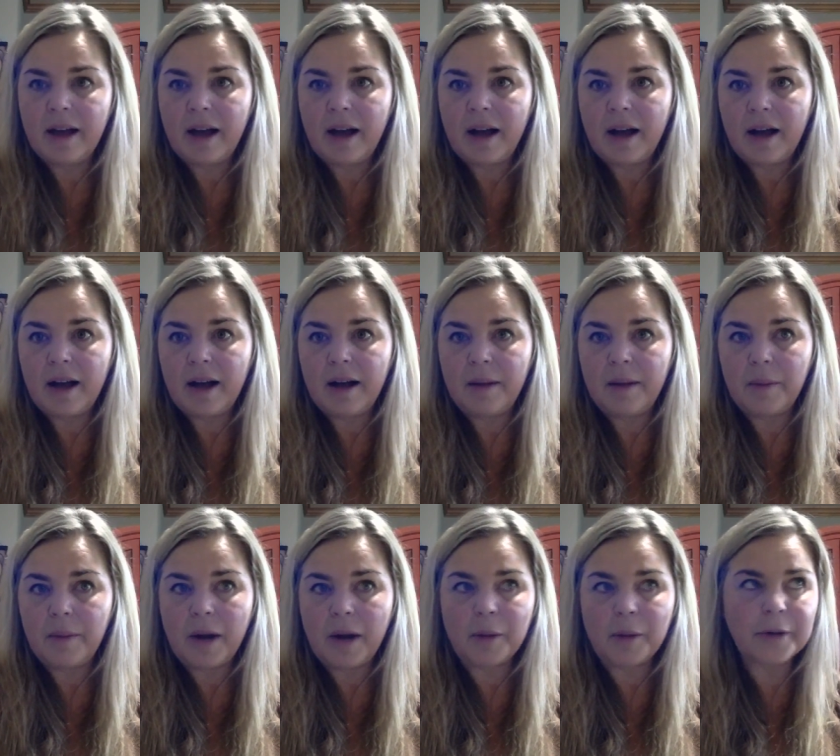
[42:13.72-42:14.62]

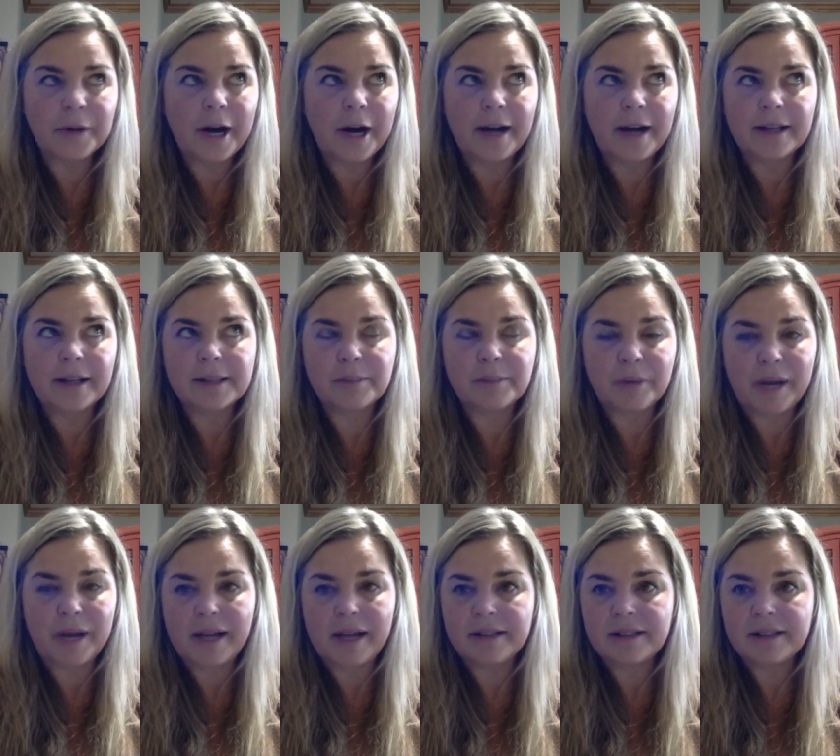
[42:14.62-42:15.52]
our products,
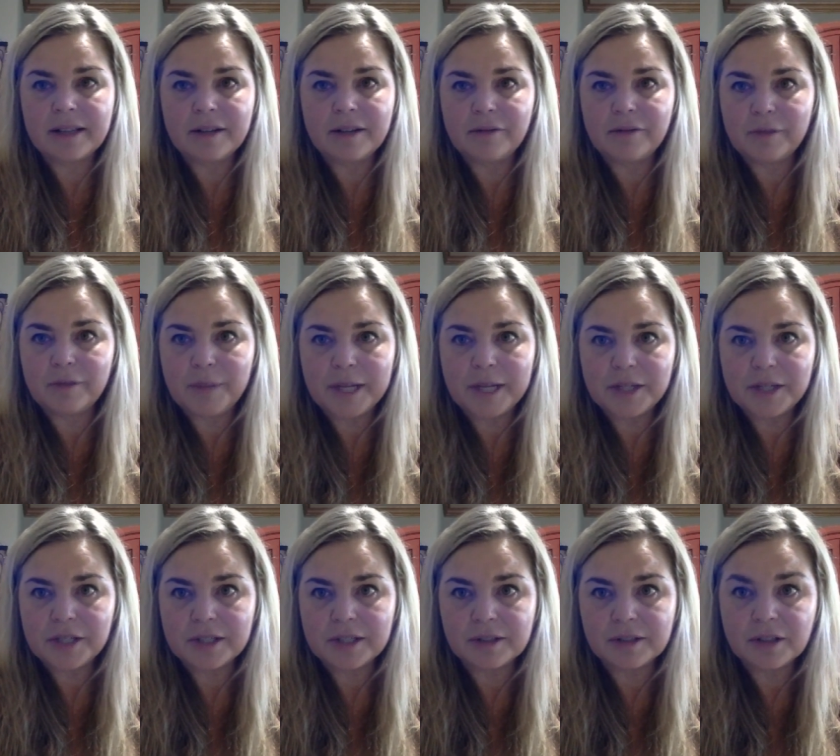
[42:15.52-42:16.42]
brands,
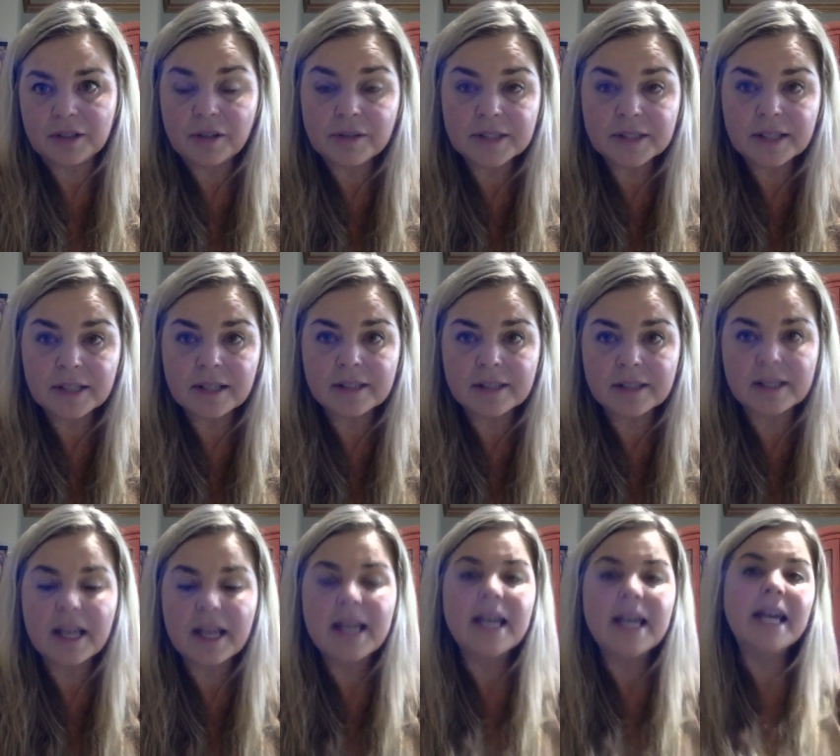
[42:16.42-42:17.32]
information, and
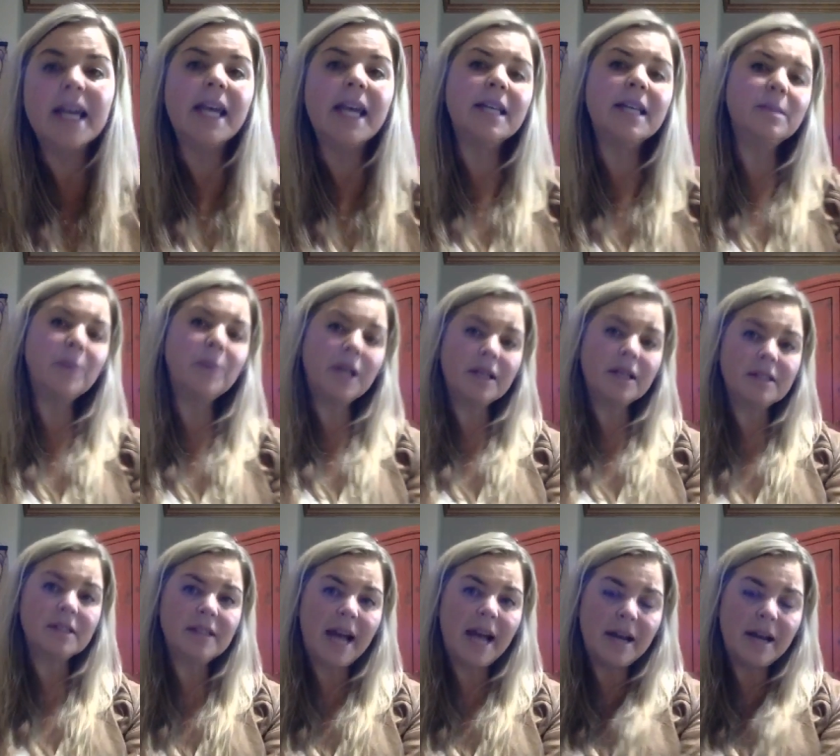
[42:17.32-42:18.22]
services is
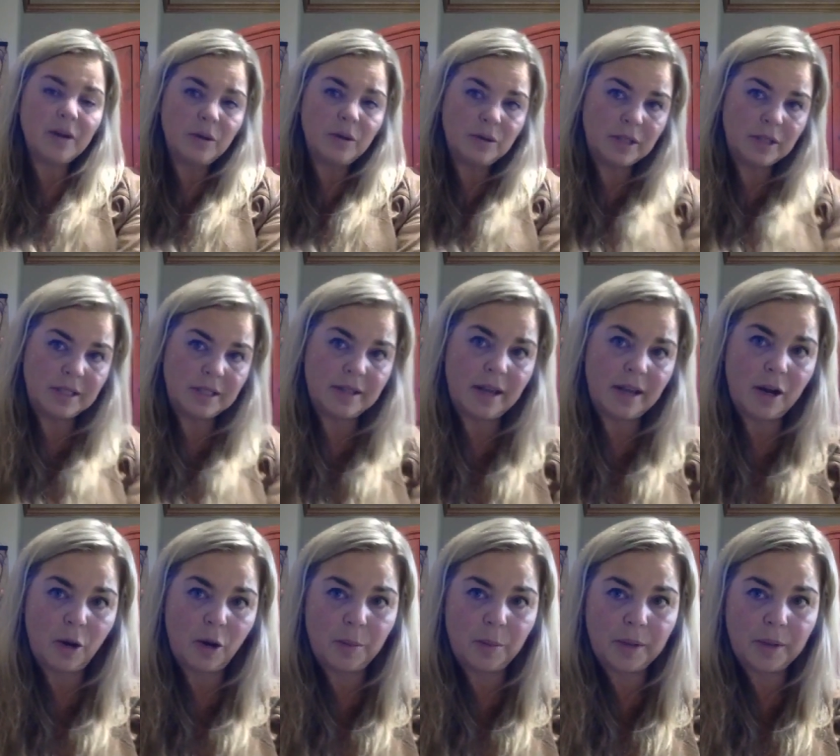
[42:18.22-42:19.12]
because not only do
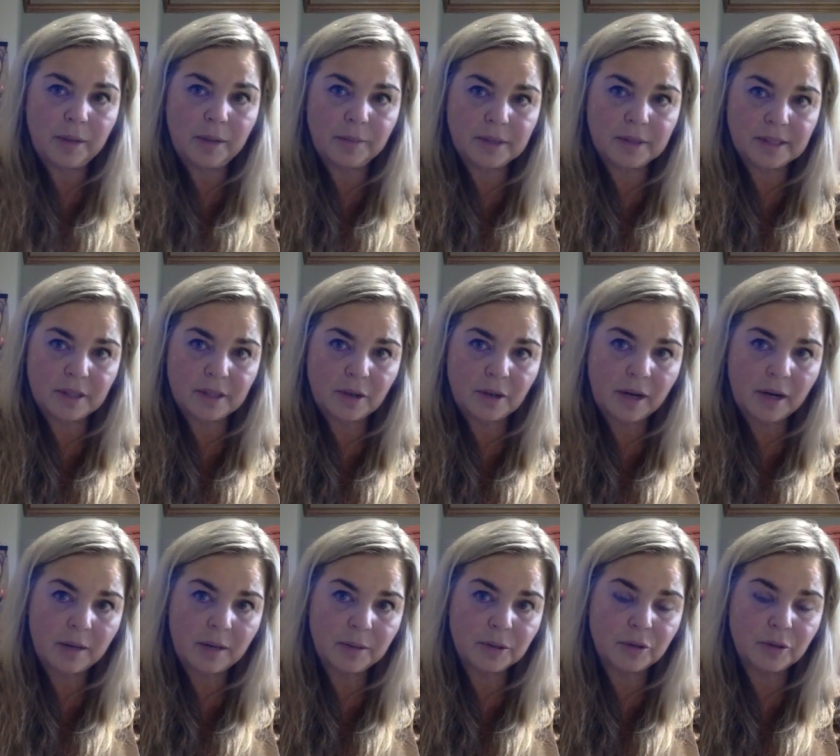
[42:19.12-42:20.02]
they open up this
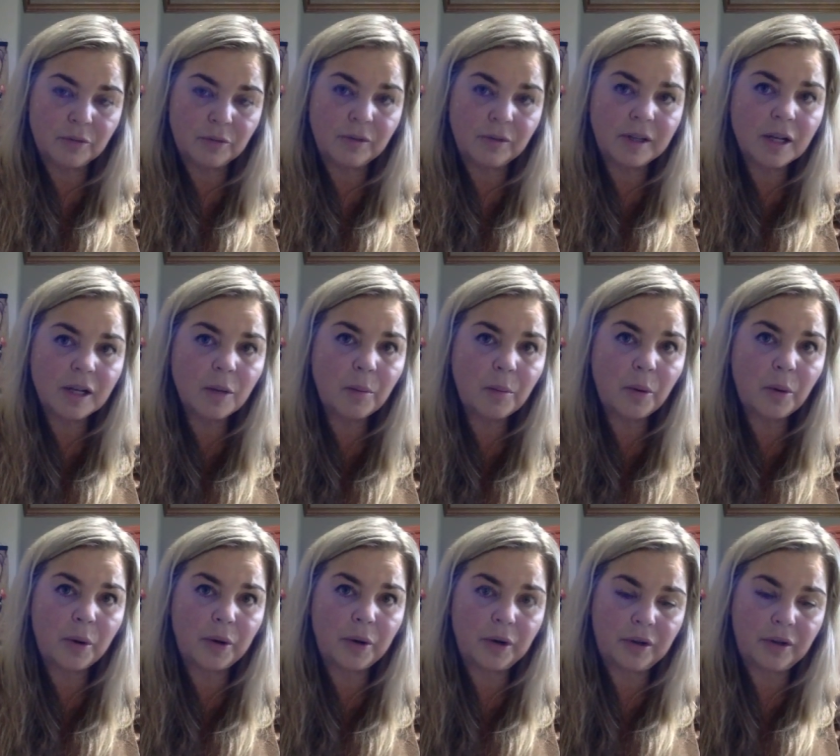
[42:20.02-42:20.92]
incredible new video
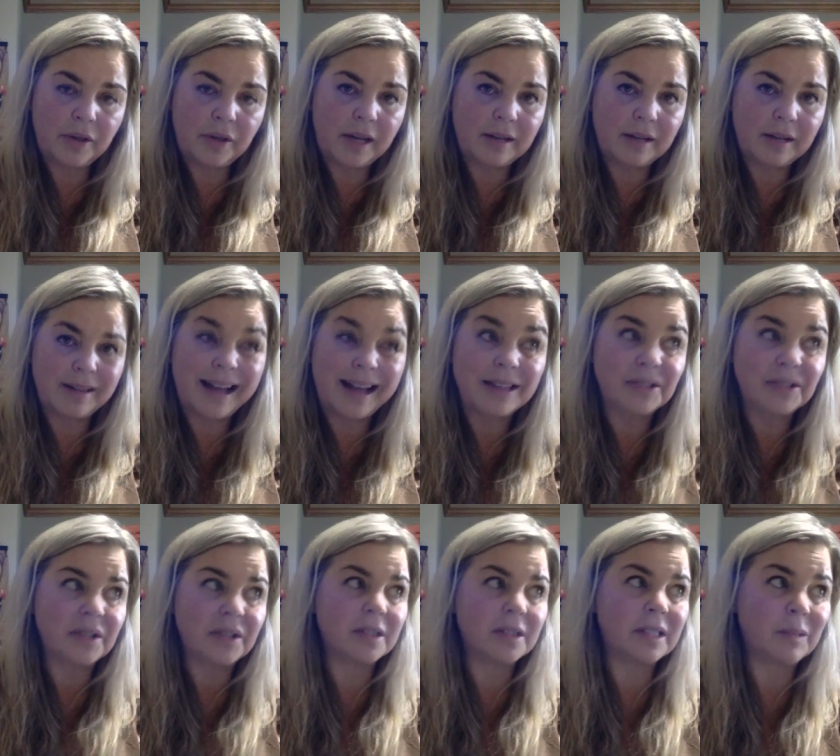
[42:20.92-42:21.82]
portal that
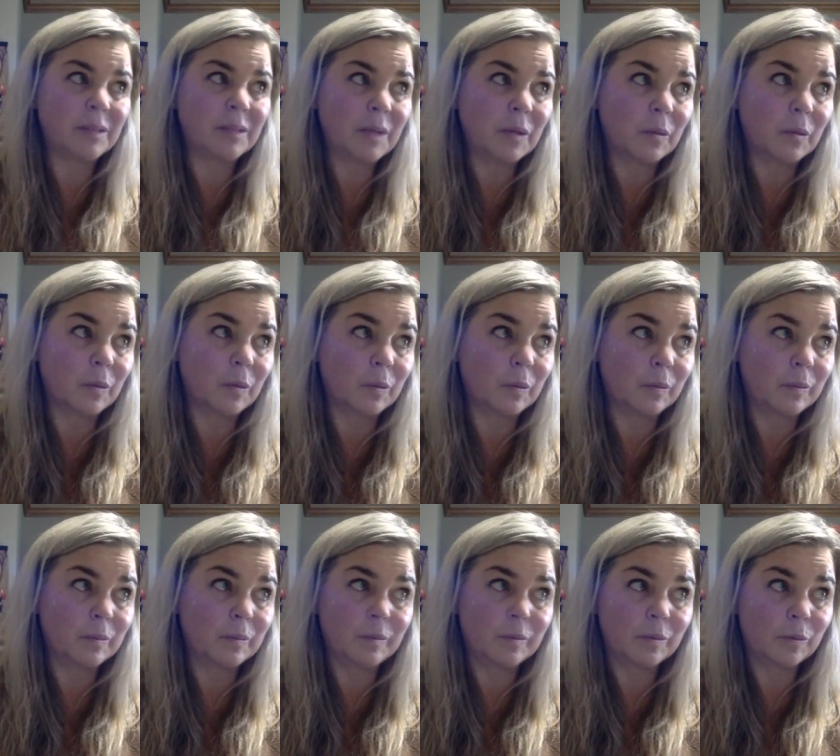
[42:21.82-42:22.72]
allows us to be
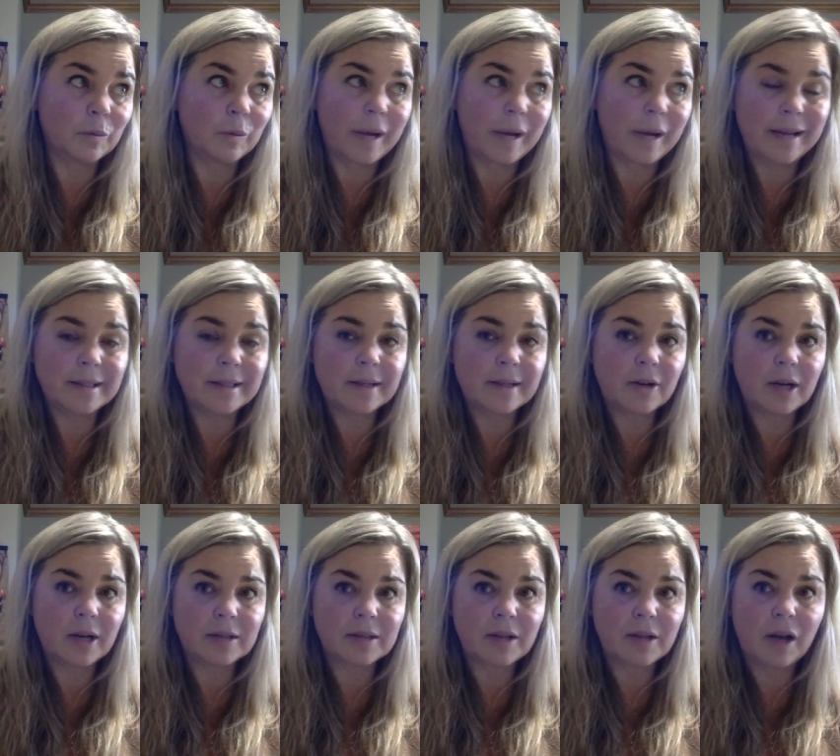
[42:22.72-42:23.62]
ranked
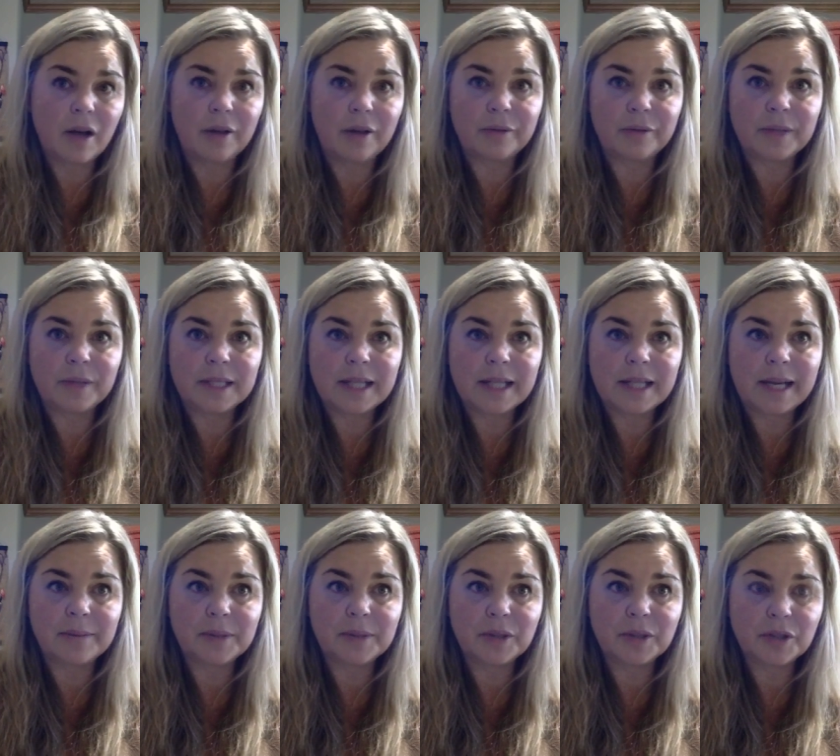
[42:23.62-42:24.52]
across all 3
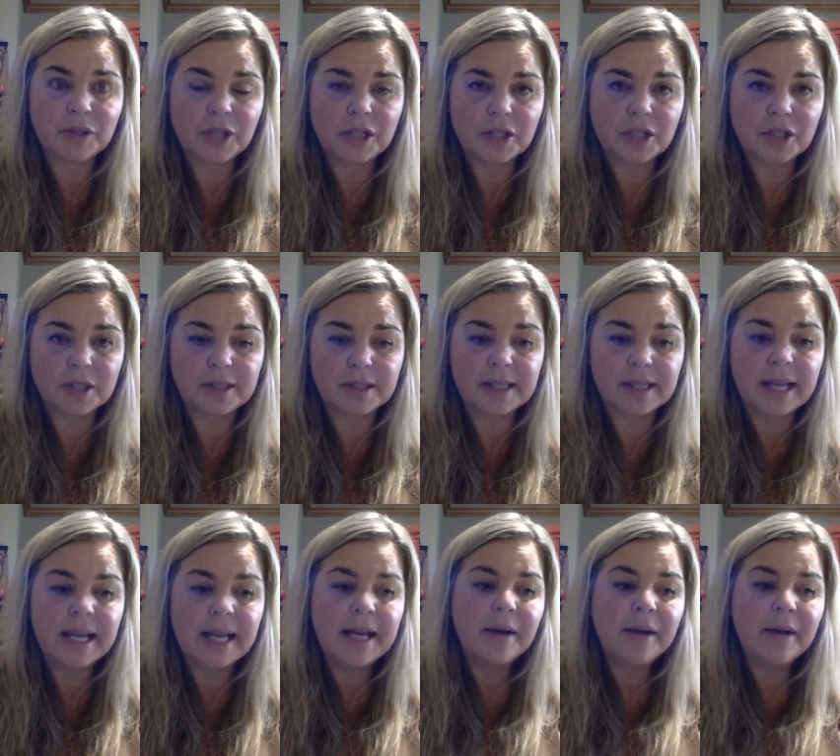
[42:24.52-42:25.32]
top search engines,